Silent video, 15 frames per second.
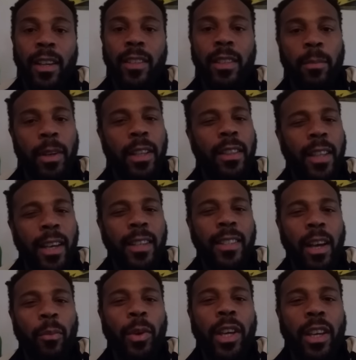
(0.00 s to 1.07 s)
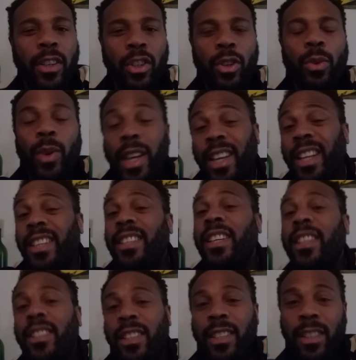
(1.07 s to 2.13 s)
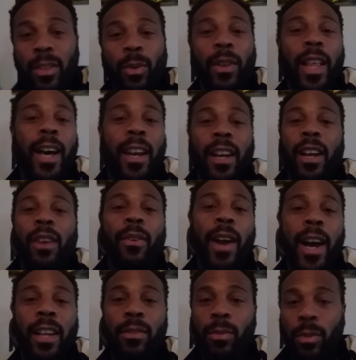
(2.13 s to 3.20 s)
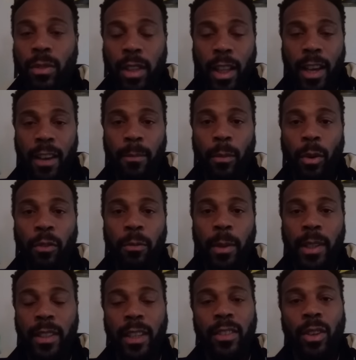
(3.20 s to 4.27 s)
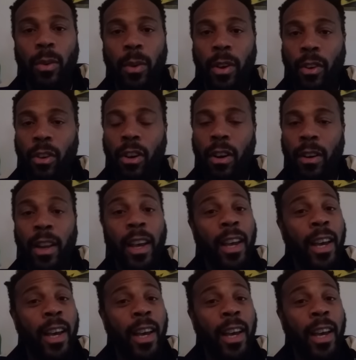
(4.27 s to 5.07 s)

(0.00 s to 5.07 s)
some of the things that we can do in addition to a lot of the grassroots led movements that's going on,